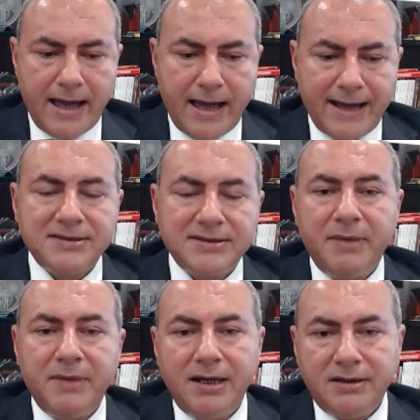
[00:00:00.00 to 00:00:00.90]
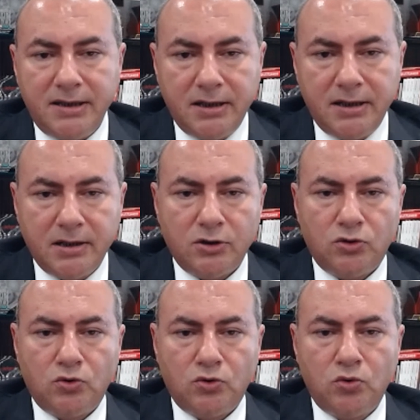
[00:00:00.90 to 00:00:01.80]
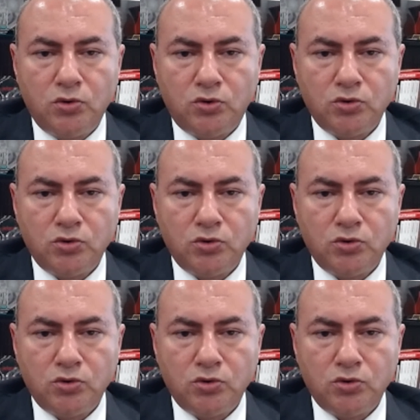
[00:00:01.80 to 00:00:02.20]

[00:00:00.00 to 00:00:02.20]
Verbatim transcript: accessibility to